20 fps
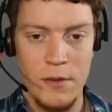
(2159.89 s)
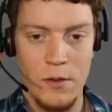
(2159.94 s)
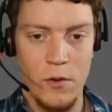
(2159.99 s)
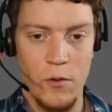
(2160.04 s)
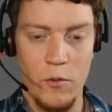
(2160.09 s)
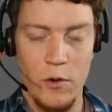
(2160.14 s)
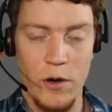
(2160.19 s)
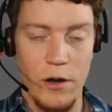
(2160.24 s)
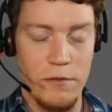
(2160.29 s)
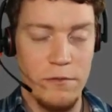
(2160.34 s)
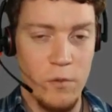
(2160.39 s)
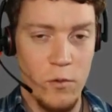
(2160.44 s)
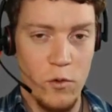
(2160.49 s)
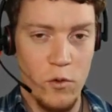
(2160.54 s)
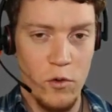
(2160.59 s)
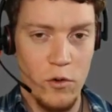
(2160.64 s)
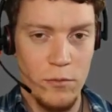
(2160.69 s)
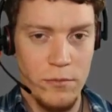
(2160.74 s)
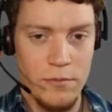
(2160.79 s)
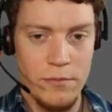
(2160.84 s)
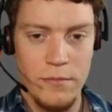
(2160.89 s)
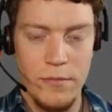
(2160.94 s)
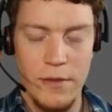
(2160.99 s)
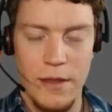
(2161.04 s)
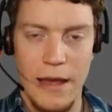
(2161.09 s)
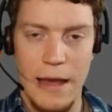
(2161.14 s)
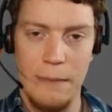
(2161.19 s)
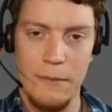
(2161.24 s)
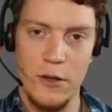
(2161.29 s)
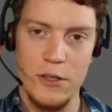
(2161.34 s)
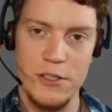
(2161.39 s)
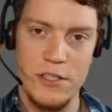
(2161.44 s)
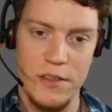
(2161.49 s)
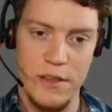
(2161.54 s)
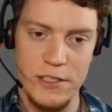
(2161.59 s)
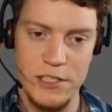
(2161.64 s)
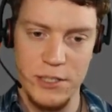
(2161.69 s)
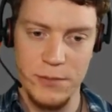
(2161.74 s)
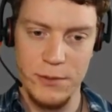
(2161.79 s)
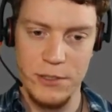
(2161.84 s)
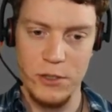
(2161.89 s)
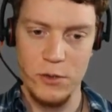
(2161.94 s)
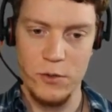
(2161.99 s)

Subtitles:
or a form, lots of things you can